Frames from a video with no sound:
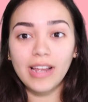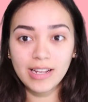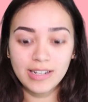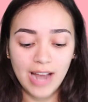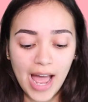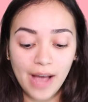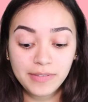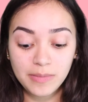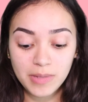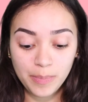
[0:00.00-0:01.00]
And I have
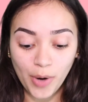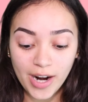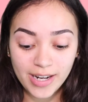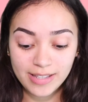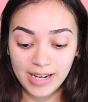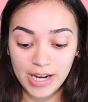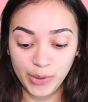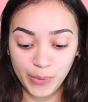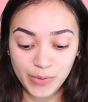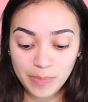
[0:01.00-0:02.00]
some of the products that I
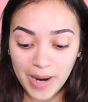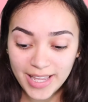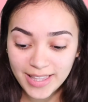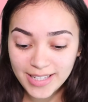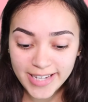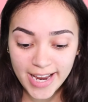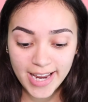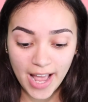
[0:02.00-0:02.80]
used back in the day,